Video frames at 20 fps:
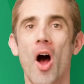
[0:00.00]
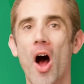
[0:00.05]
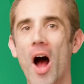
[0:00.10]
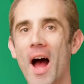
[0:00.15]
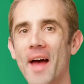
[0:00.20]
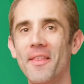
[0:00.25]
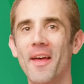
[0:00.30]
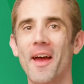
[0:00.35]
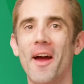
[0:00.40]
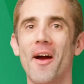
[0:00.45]

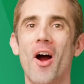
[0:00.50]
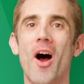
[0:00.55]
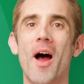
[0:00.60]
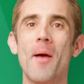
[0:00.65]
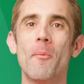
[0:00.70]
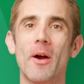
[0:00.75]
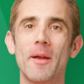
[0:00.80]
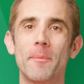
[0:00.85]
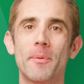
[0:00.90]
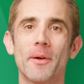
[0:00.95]
Hi there,
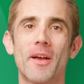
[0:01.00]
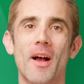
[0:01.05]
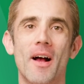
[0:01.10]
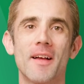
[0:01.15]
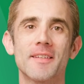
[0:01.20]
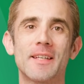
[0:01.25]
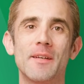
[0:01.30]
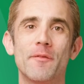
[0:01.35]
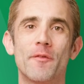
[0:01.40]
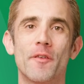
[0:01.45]
I'm Wayne
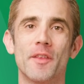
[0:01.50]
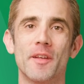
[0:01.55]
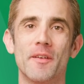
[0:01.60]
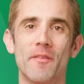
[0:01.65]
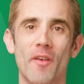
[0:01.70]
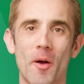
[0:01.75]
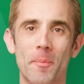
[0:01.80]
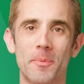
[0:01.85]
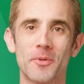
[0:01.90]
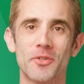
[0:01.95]
Piekarski for The
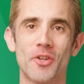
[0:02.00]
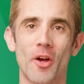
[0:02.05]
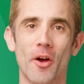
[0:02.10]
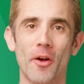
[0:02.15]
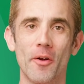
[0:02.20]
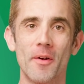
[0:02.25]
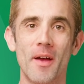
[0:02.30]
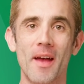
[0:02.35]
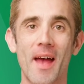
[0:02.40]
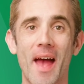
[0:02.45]
Developer
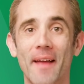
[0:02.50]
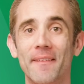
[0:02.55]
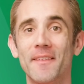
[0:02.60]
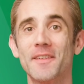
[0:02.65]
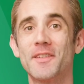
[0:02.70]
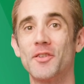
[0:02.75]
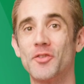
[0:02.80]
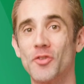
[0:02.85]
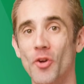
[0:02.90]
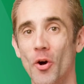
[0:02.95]
Show, and
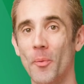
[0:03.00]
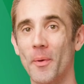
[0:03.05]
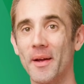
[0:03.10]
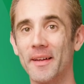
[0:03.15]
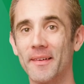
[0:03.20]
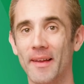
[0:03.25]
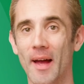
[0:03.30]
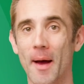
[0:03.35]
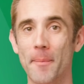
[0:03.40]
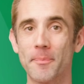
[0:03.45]
this is your
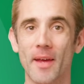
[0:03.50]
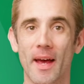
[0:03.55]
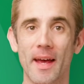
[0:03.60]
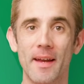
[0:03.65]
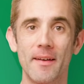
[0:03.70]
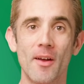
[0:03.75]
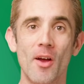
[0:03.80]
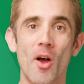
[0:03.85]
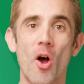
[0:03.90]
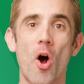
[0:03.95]
weekly
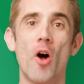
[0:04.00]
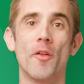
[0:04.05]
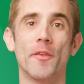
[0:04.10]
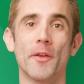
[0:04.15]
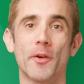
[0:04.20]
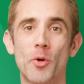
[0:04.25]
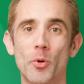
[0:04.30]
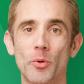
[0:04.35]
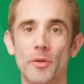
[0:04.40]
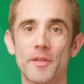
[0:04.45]
update on
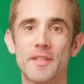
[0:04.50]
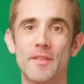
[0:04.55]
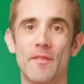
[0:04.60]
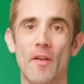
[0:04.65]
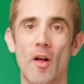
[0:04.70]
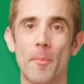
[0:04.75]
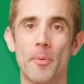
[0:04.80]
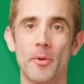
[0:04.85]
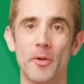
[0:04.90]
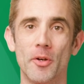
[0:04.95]
the coolest
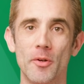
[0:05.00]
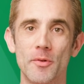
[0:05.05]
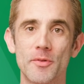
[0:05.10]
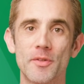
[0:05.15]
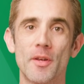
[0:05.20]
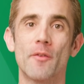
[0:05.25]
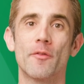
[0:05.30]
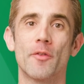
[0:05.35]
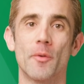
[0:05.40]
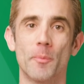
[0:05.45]
developer
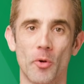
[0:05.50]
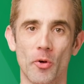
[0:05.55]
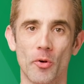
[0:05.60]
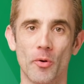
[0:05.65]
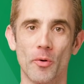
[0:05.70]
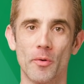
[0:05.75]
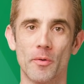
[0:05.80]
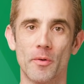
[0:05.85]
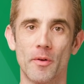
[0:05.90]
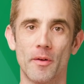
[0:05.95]
news from
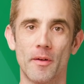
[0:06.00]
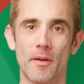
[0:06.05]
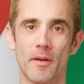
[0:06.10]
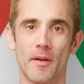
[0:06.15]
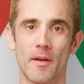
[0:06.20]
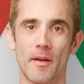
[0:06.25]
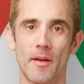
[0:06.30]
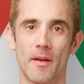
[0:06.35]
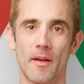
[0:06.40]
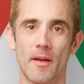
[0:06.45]
Google.
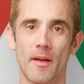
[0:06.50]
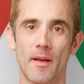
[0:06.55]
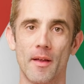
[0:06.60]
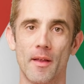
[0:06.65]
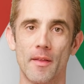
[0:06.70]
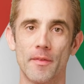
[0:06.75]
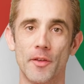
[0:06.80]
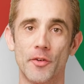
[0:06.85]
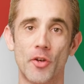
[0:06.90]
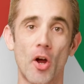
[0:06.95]

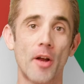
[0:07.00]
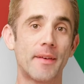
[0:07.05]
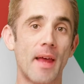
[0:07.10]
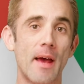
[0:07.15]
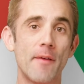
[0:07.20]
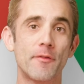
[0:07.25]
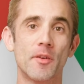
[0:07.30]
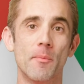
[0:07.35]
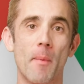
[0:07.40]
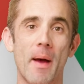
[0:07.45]
The
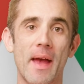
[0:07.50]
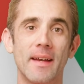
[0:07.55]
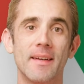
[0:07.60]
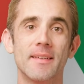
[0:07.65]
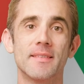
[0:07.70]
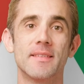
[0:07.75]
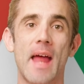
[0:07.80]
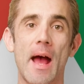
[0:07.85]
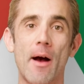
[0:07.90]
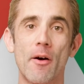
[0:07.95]
.dev domain
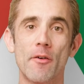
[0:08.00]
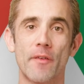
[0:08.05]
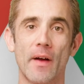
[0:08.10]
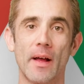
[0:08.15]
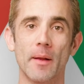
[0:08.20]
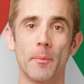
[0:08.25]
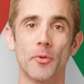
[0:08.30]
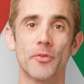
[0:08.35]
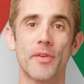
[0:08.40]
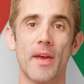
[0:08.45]
is now
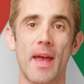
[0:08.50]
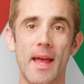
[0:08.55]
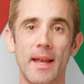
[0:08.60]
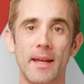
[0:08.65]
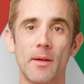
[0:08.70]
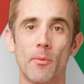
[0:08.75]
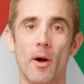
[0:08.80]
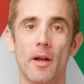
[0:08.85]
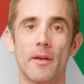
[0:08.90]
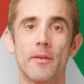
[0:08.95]
available to
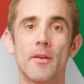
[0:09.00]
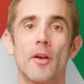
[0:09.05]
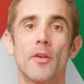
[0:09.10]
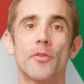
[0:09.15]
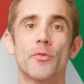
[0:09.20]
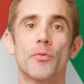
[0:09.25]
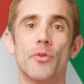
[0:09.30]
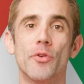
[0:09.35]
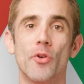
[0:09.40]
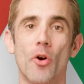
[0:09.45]
anyone
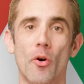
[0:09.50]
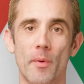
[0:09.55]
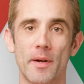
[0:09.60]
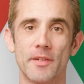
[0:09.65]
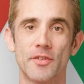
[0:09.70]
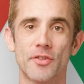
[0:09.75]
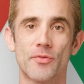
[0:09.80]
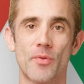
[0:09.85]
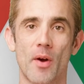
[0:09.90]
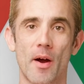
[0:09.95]
through your
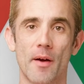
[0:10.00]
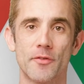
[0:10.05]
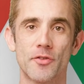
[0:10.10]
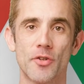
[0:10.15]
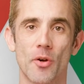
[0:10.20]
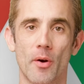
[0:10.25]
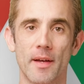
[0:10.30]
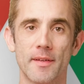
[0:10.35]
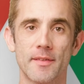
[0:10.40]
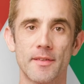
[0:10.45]
registrar of
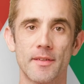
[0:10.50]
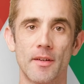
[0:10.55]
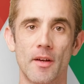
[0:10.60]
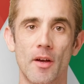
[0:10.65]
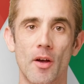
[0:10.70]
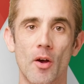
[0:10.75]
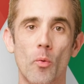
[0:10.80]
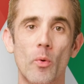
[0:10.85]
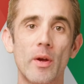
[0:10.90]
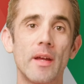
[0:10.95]
choice.
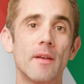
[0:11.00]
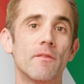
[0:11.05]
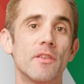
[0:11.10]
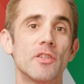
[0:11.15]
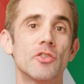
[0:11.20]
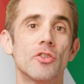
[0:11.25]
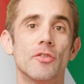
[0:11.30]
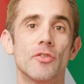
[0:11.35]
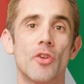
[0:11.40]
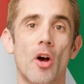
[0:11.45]
We
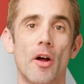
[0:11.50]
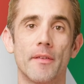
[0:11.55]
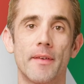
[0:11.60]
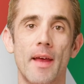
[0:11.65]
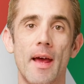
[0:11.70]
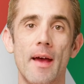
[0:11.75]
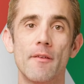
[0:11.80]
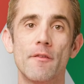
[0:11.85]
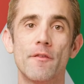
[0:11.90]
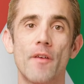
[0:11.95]
envision
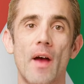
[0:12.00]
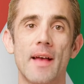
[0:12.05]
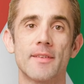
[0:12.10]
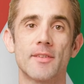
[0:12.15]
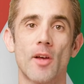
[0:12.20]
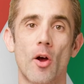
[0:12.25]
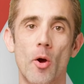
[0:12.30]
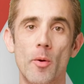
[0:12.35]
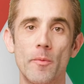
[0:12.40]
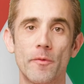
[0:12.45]
.dev
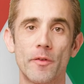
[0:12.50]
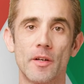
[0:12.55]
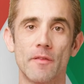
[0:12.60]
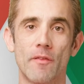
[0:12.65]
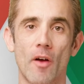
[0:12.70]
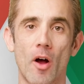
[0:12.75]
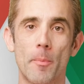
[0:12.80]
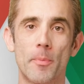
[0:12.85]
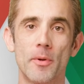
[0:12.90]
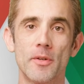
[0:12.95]
as a home for
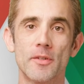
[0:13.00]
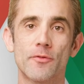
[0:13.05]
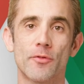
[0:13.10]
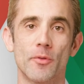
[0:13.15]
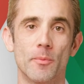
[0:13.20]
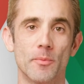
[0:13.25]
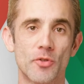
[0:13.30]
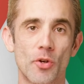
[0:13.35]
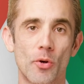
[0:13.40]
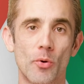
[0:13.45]
developers
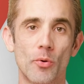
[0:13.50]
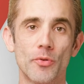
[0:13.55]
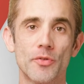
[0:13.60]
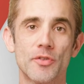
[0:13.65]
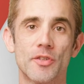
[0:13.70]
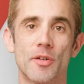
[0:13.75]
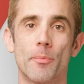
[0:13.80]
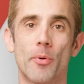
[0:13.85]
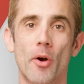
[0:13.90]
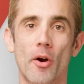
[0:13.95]
from
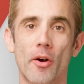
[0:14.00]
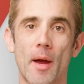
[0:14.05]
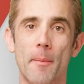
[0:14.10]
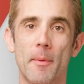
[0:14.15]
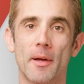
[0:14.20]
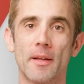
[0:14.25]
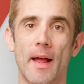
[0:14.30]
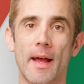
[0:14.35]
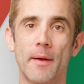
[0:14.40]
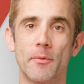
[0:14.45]
tools to
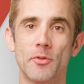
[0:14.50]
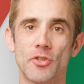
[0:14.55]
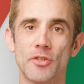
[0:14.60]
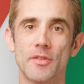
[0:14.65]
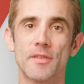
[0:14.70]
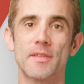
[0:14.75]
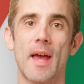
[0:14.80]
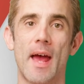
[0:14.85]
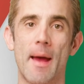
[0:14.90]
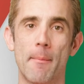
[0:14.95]
programming
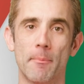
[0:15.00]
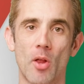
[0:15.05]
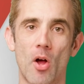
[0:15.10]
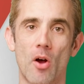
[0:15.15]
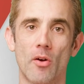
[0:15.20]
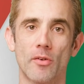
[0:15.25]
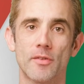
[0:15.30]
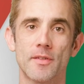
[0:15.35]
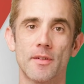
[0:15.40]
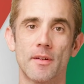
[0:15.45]
languages and
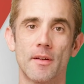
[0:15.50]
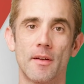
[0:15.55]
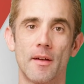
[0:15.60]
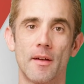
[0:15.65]
blogs.